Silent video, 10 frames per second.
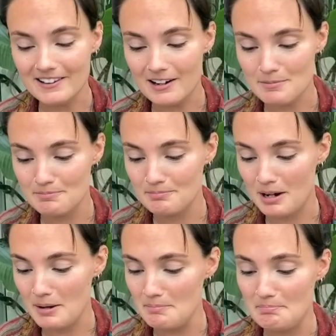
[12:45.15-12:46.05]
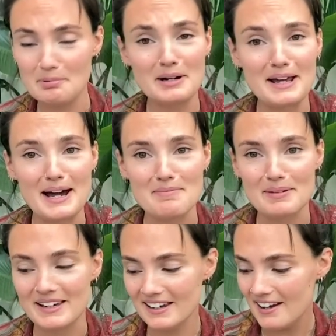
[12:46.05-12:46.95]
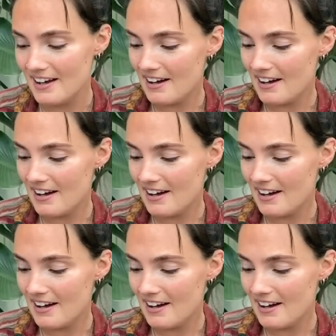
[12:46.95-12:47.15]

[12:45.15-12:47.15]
I'm pretty happy.